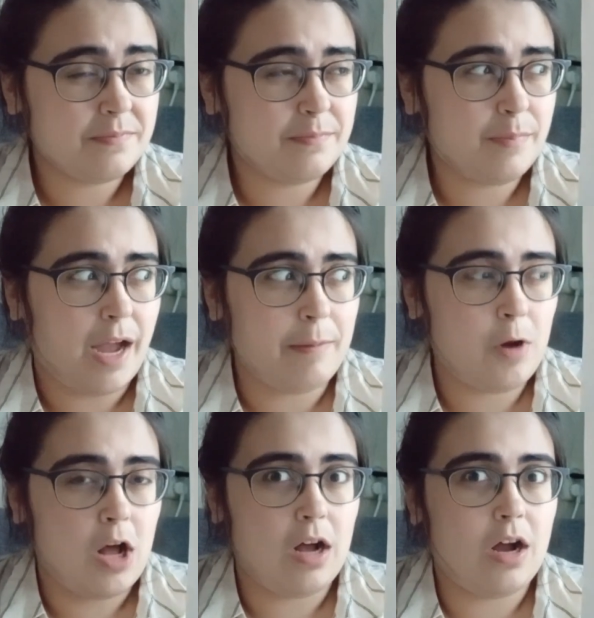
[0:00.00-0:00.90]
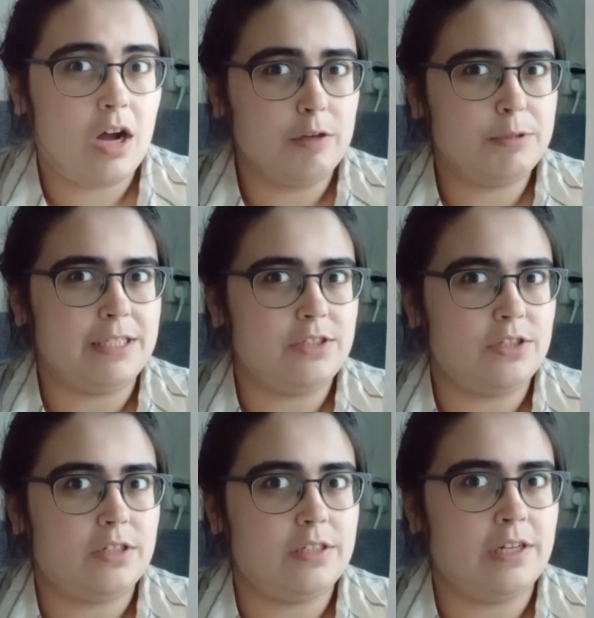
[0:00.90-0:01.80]
But I'm not 100%
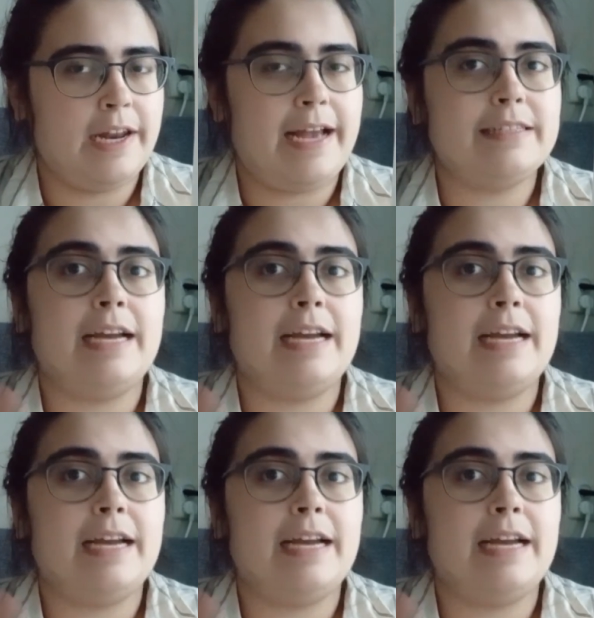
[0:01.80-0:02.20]
certain on that.